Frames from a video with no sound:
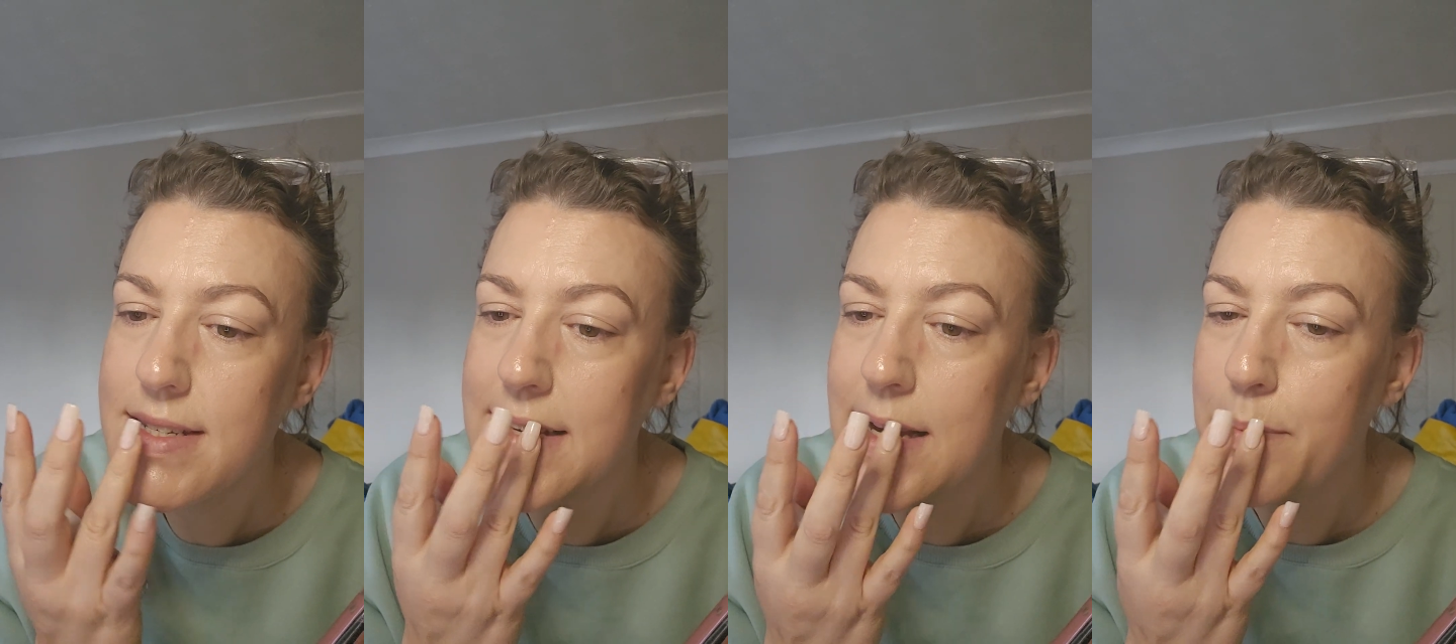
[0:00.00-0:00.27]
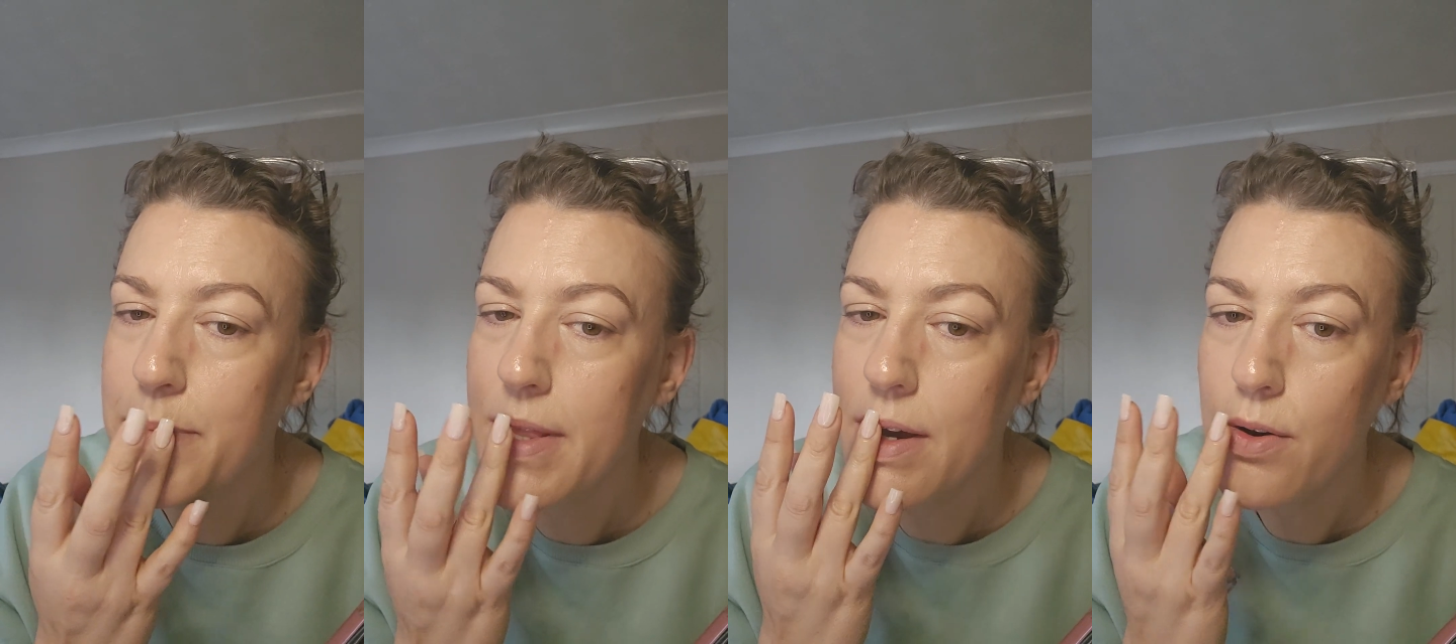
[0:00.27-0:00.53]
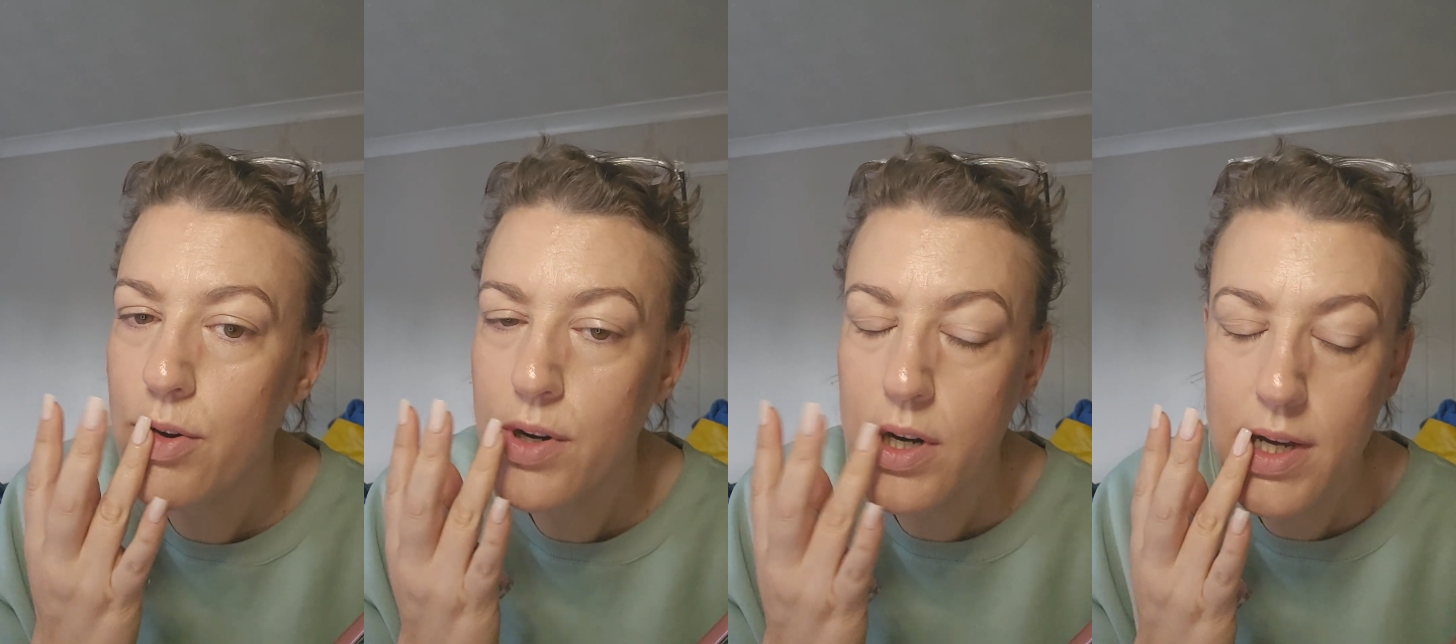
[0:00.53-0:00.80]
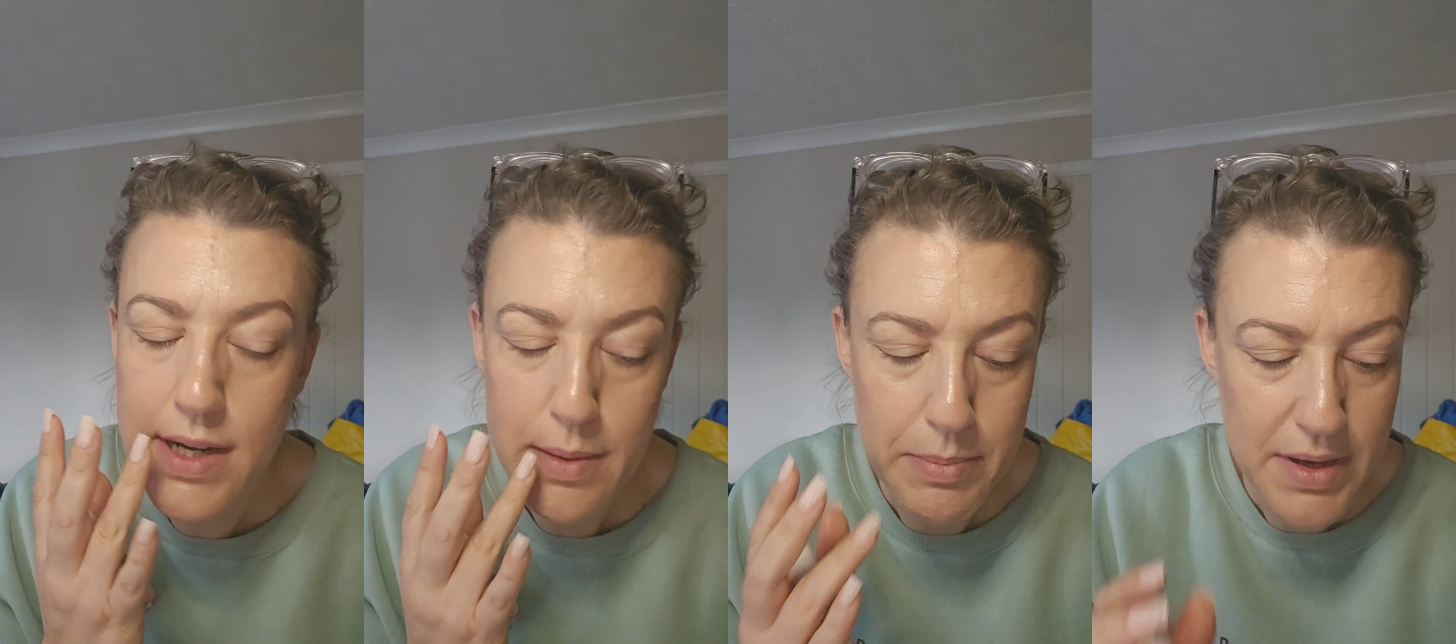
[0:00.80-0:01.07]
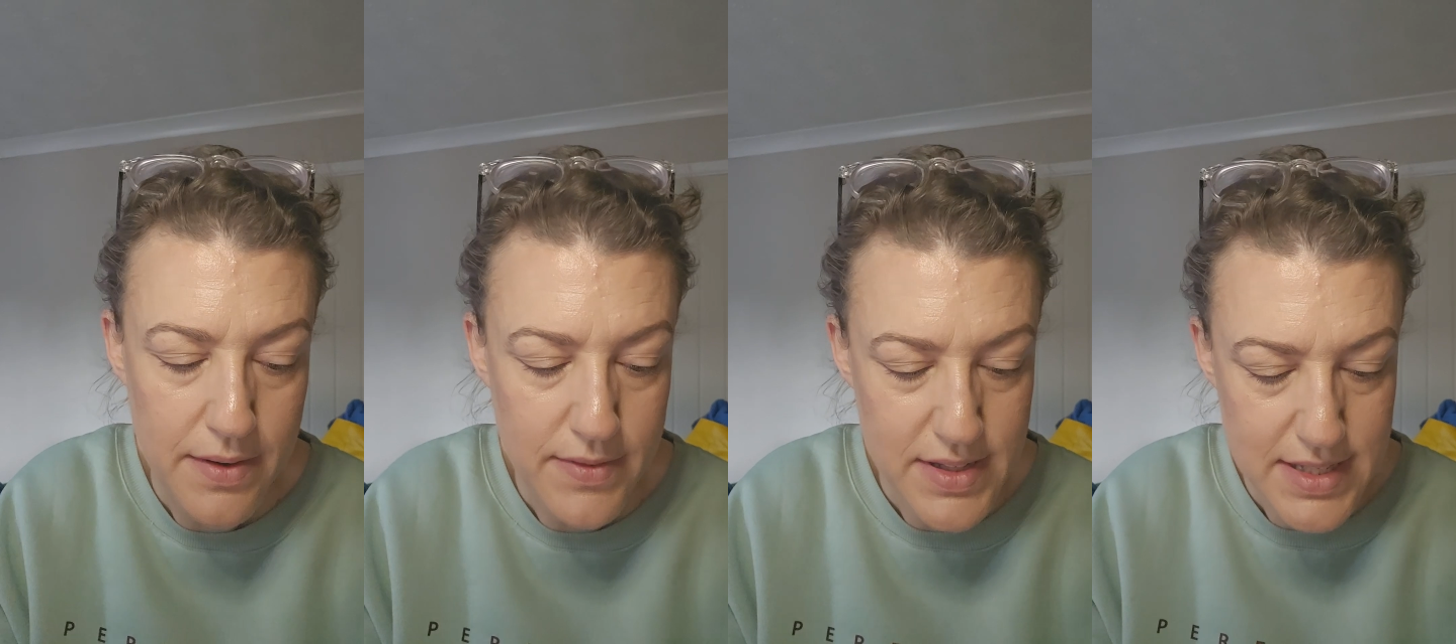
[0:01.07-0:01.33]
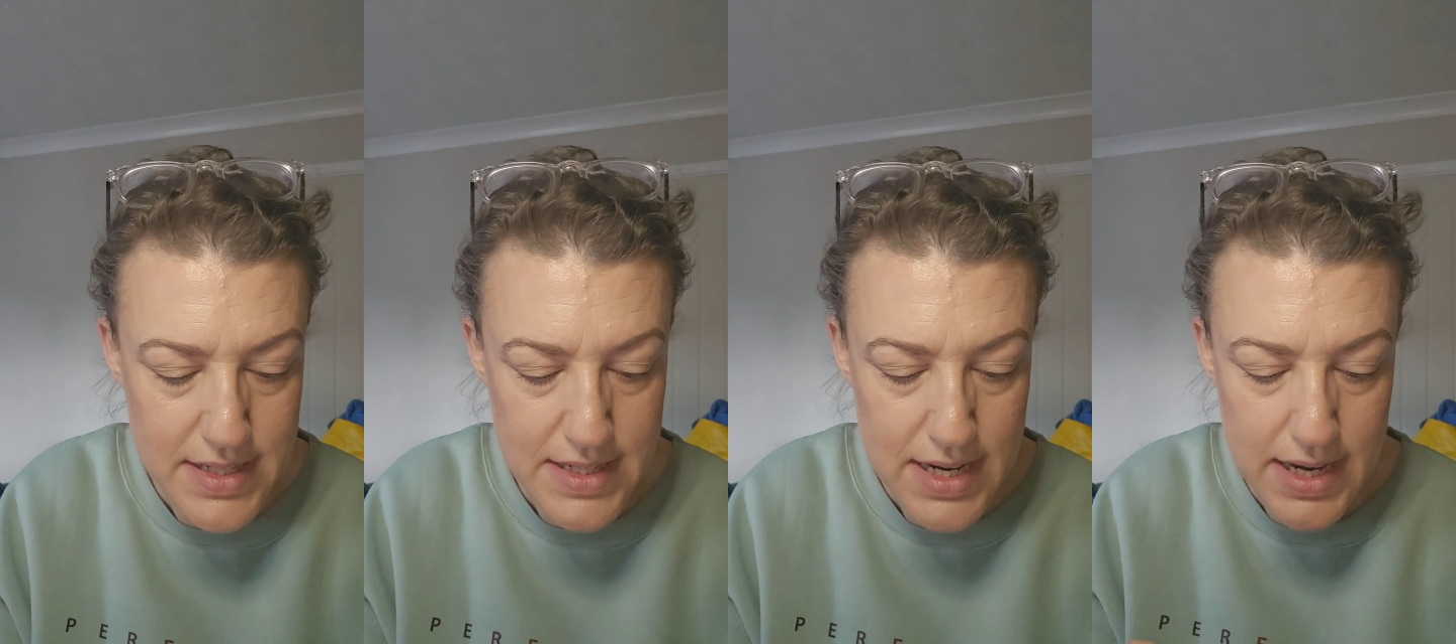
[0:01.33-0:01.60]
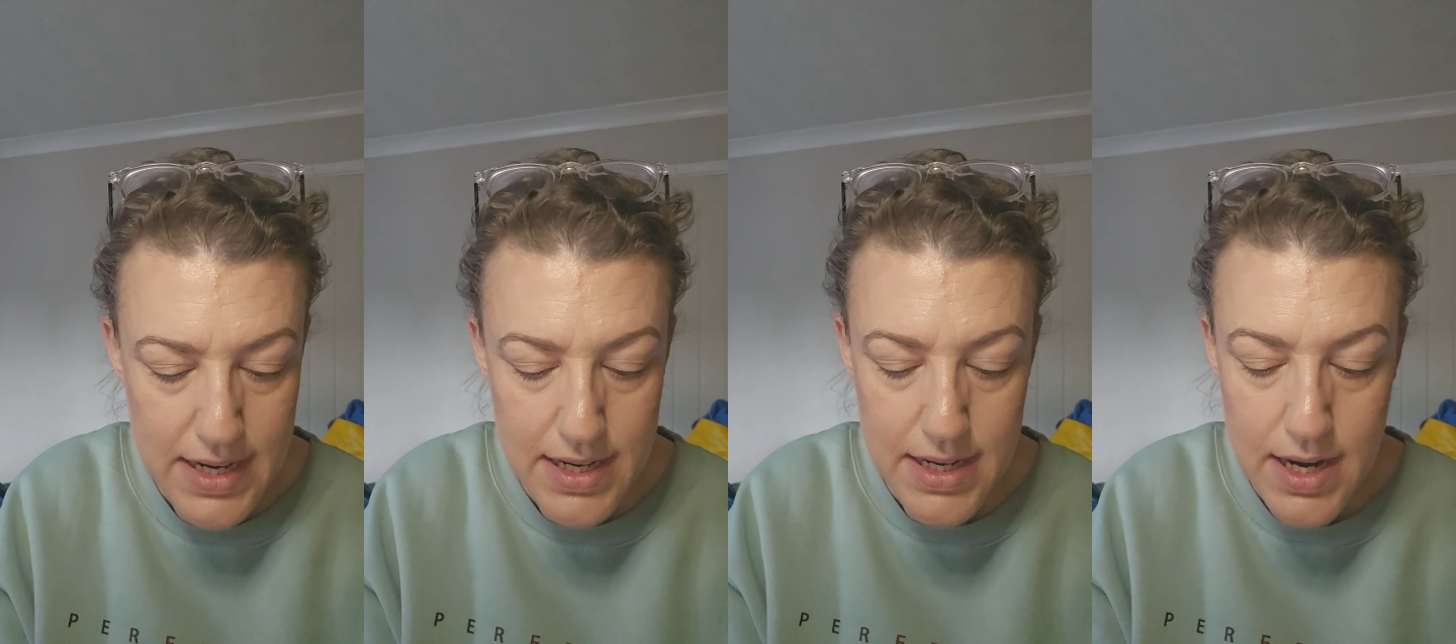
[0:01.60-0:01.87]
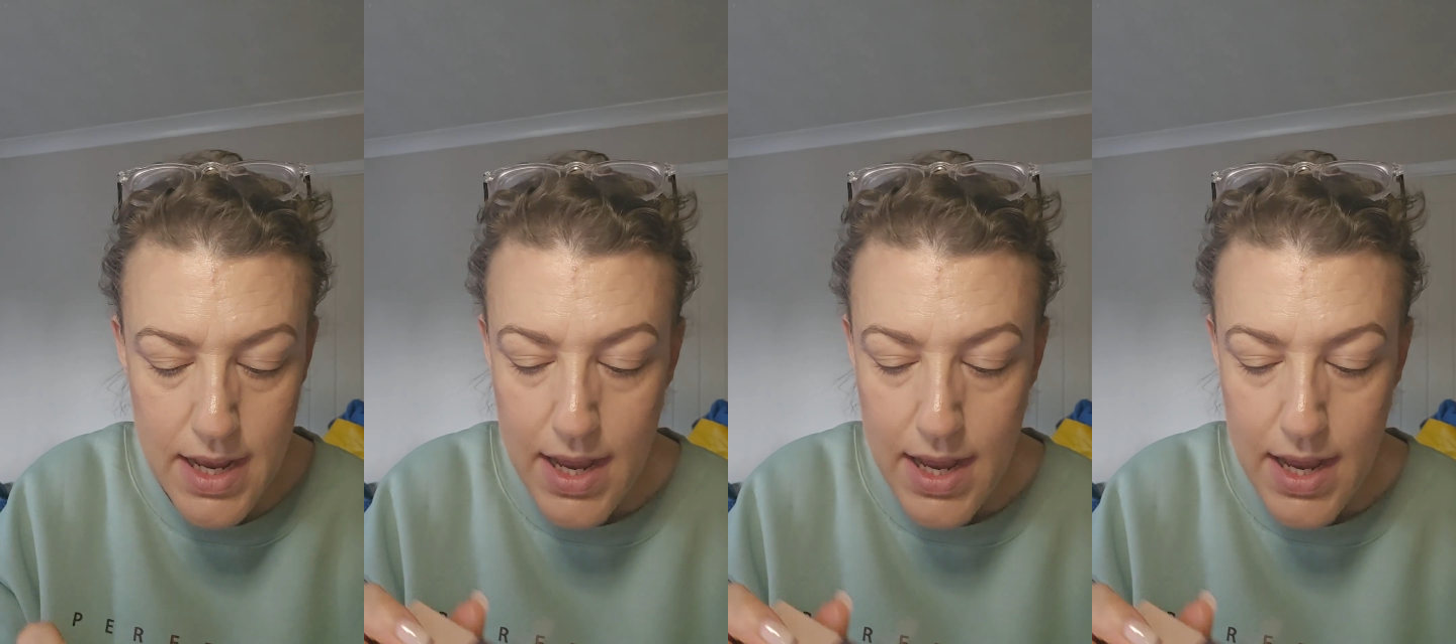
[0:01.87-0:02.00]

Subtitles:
dab that on like a bit of a stain,